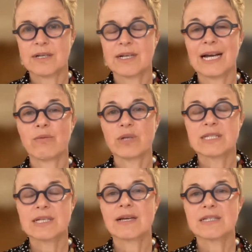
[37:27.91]
And I would
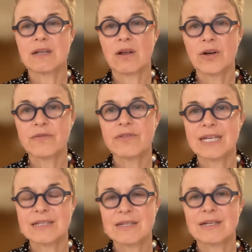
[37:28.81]
say there's a lot of
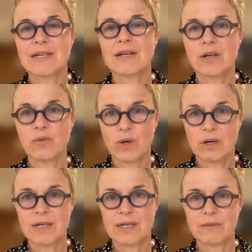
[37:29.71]
things that did not
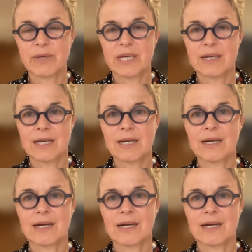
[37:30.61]
work at the beginning.